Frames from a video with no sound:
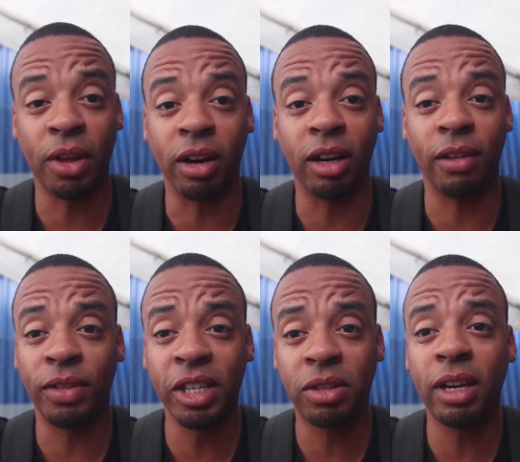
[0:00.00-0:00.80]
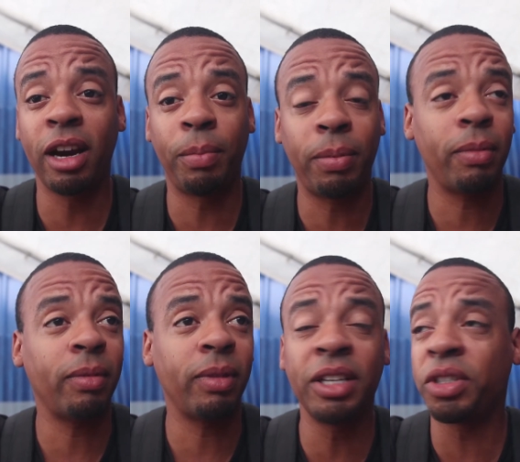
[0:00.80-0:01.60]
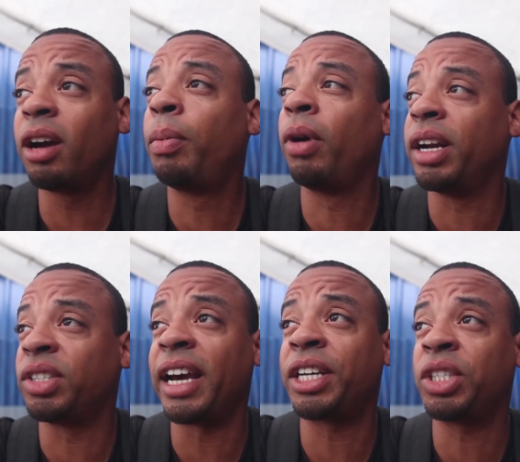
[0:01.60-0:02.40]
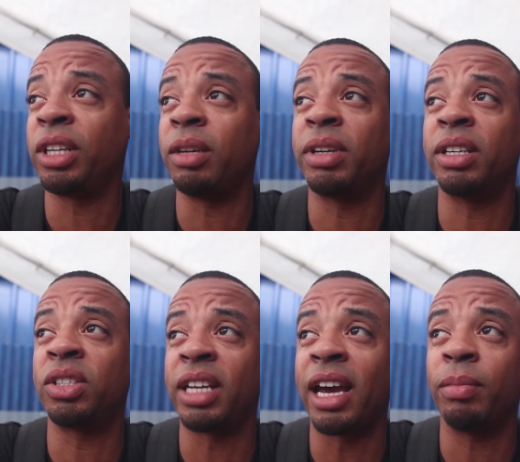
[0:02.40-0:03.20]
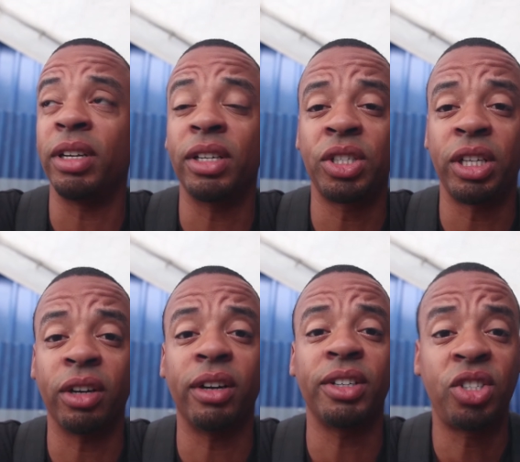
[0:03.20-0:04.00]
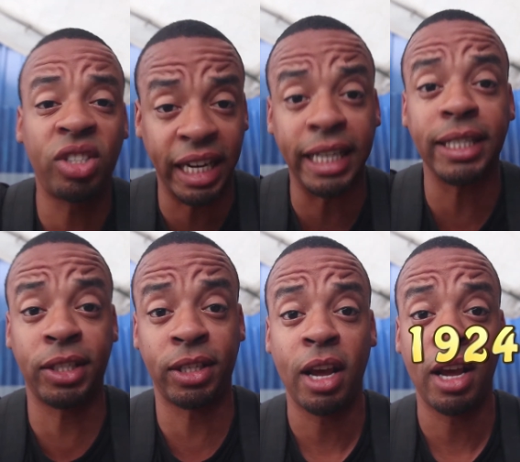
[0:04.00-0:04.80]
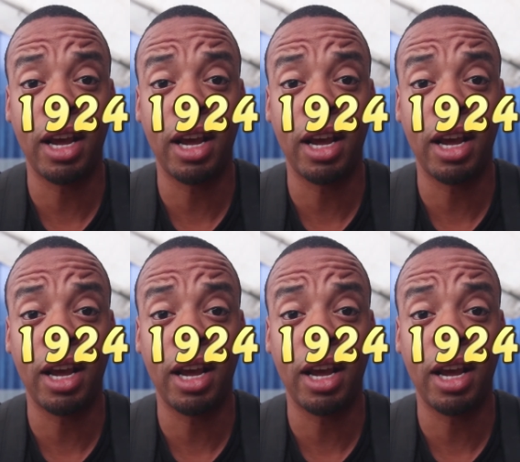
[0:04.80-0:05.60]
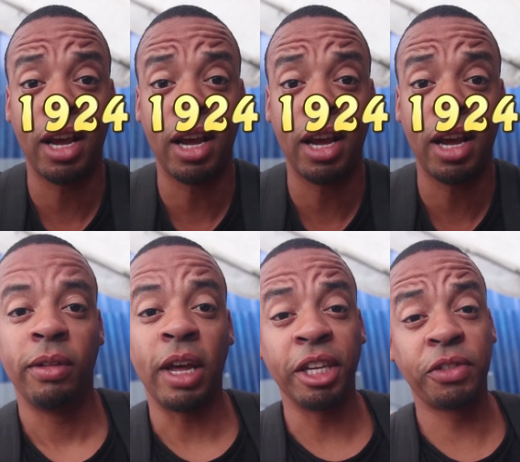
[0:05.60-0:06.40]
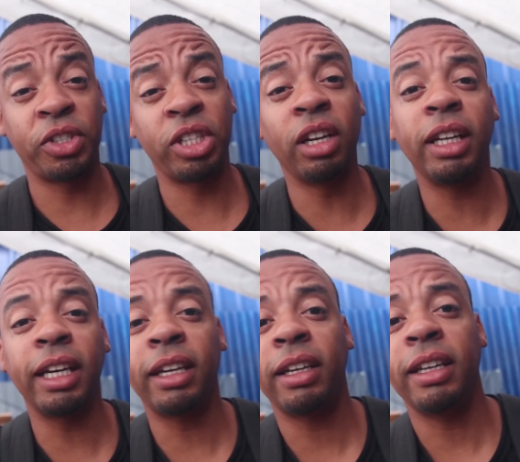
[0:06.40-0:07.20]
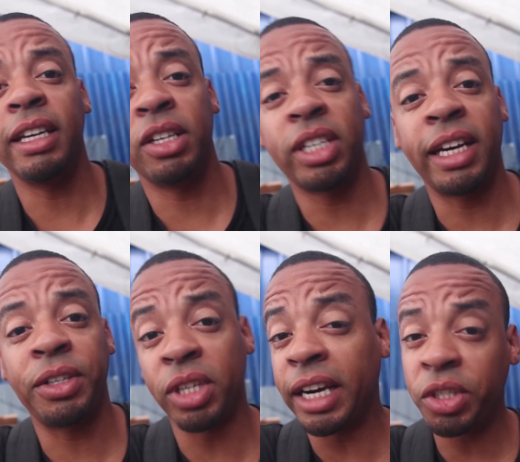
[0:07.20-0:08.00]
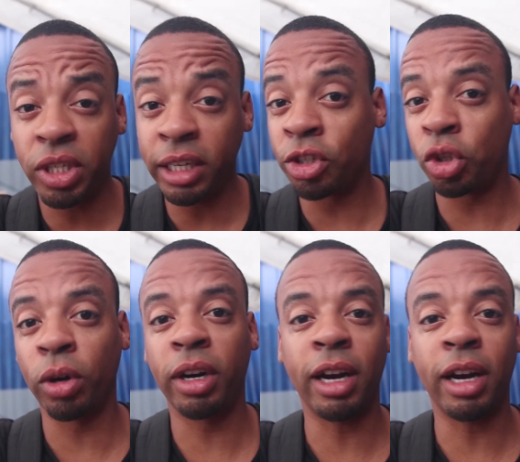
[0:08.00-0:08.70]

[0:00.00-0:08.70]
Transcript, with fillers: thought of. This, air, this airport has actually been established here since. Now this facility is a sightseeing tour